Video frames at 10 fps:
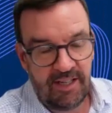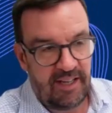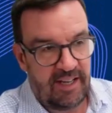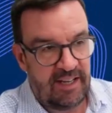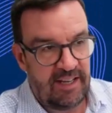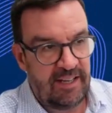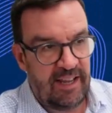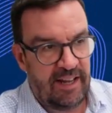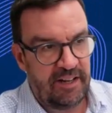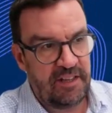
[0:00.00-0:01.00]
And
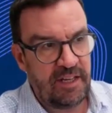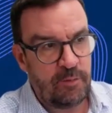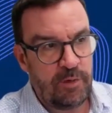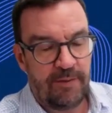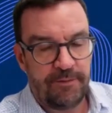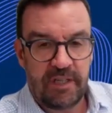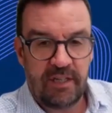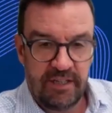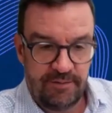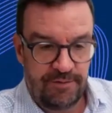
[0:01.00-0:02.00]
I think we have to kind
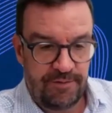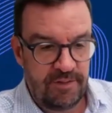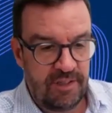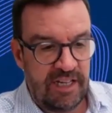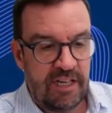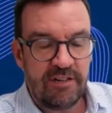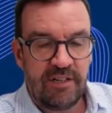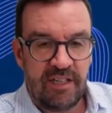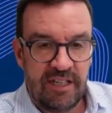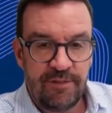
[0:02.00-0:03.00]
of leave
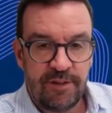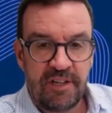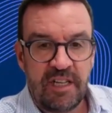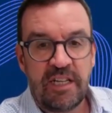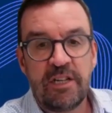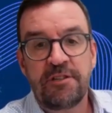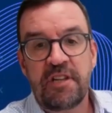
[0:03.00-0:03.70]
our egos at the